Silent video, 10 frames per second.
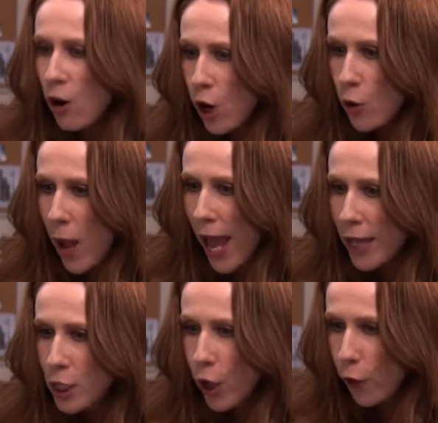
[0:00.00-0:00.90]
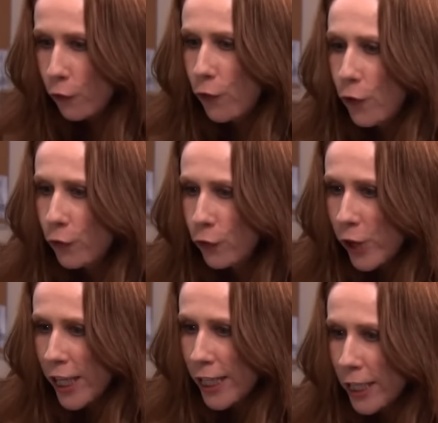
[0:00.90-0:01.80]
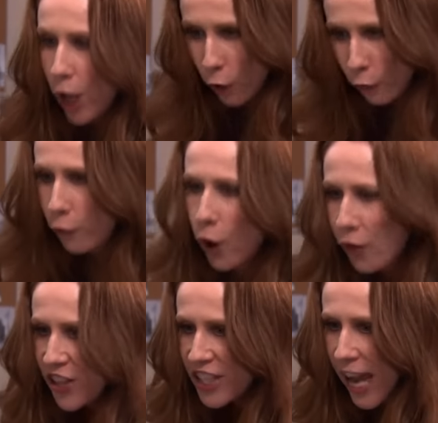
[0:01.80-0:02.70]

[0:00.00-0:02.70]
arrowhead for free for the